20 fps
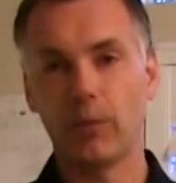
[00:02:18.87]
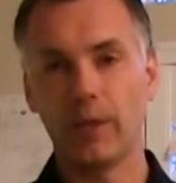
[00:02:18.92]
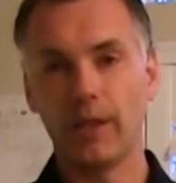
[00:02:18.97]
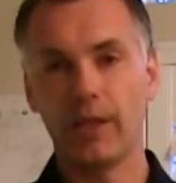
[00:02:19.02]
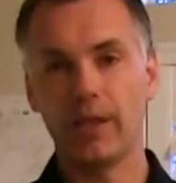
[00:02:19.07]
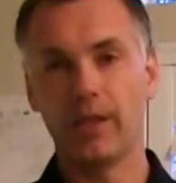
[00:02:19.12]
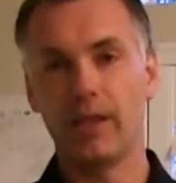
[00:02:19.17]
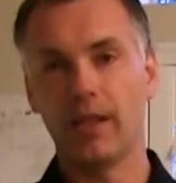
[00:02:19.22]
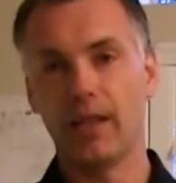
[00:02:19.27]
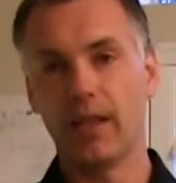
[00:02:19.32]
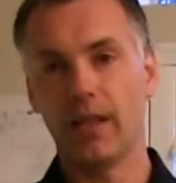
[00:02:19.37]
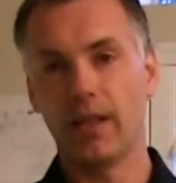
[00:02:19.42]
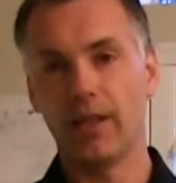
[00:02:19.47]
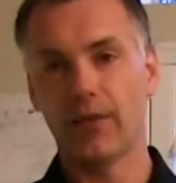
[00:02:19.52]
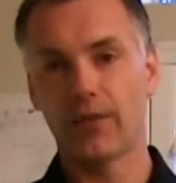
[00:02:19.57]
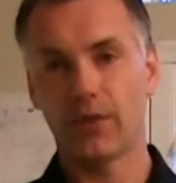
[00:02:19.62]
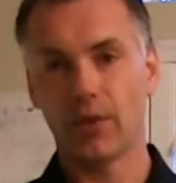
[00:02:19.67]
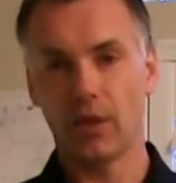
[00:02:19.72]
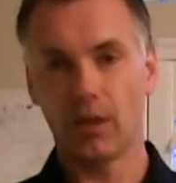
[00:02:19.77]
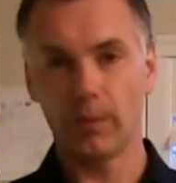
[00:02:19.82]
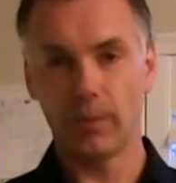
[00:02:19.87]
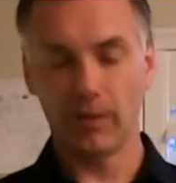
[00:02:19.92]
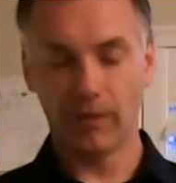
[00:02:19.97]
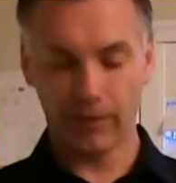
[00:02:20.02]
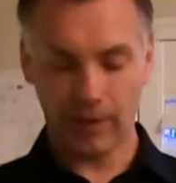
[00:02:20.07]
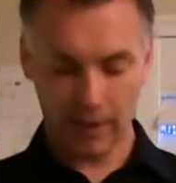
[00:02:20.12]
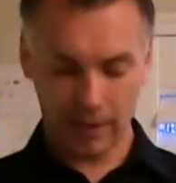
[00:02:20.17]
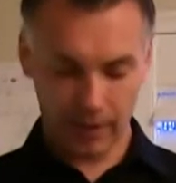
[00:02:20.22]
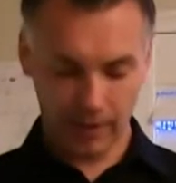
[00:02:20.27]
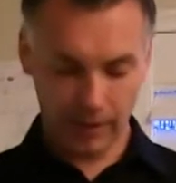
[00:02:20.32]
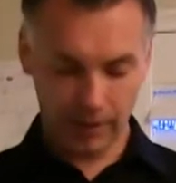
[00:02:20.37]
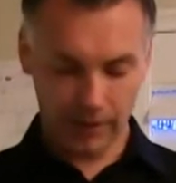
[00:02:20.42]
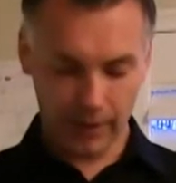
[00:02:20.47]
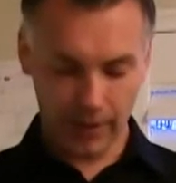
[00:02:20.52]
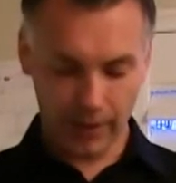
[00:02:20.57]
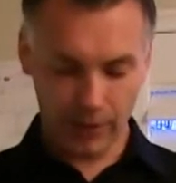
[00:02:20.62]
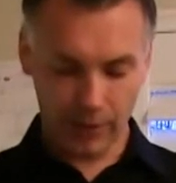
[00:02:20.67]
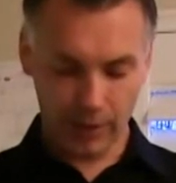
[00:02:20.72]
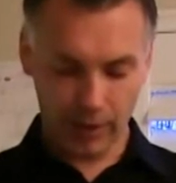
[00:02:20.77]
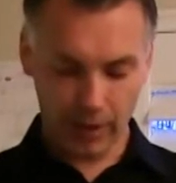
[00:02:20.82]
with installable
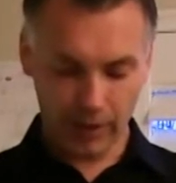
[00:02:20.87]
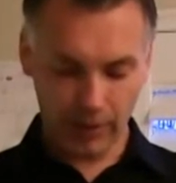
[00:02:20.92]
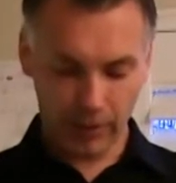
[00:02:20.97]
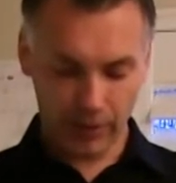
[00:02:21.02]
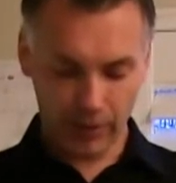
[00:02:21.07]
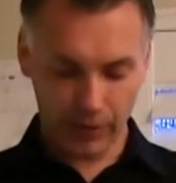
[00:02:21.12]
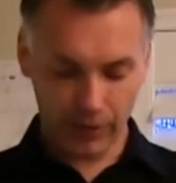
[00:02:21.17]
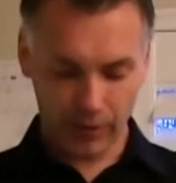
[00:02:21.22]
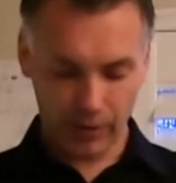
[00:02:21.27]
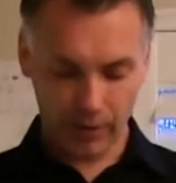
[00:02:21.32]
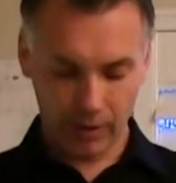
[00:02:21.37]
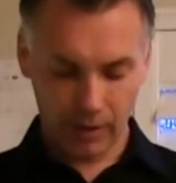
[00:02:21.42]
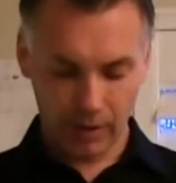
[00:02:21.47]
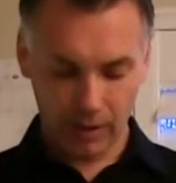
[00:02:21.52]
device drivers.